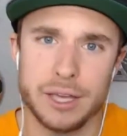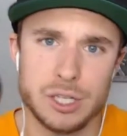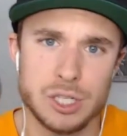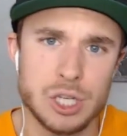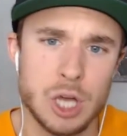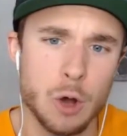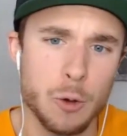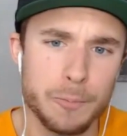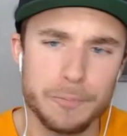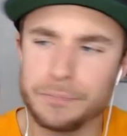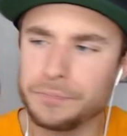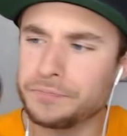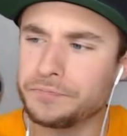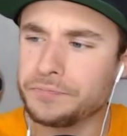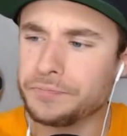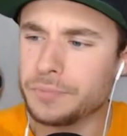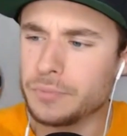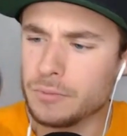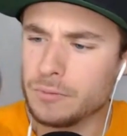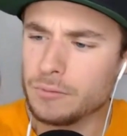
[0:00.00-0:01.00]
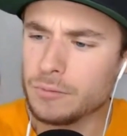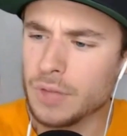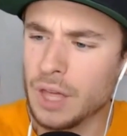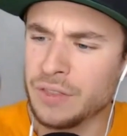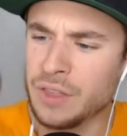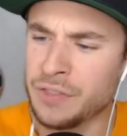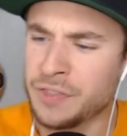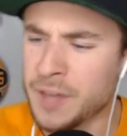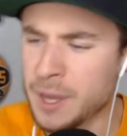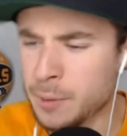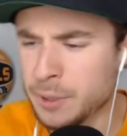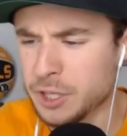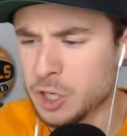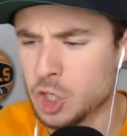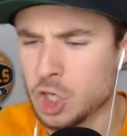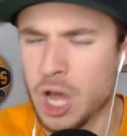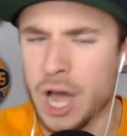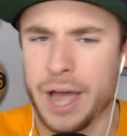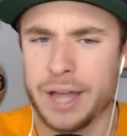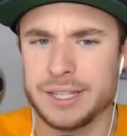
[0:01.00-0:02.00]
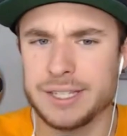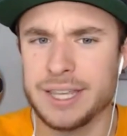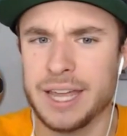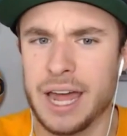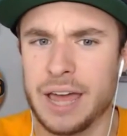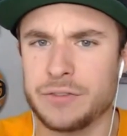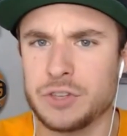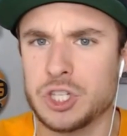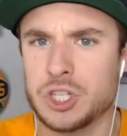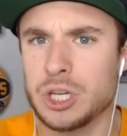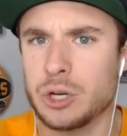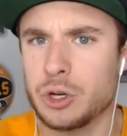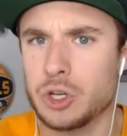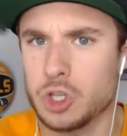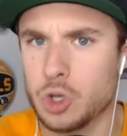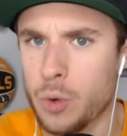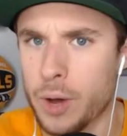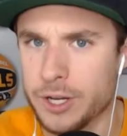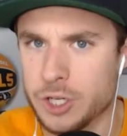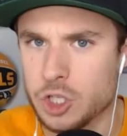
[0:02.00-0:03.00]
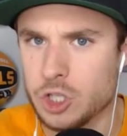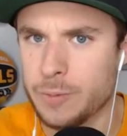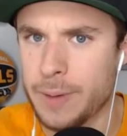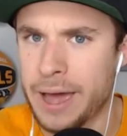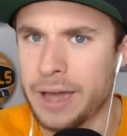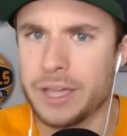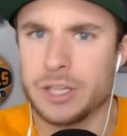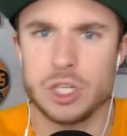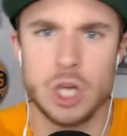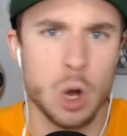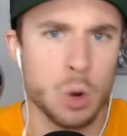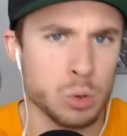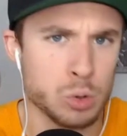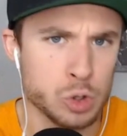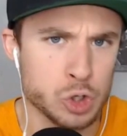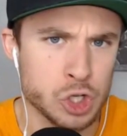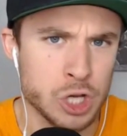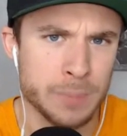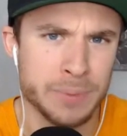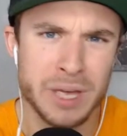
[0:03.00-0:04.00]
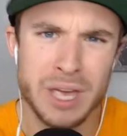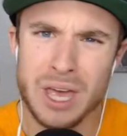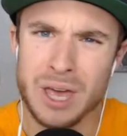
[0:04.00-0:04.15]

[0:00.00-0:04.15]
So the thing with the Giants that I have serious questions about is ownership.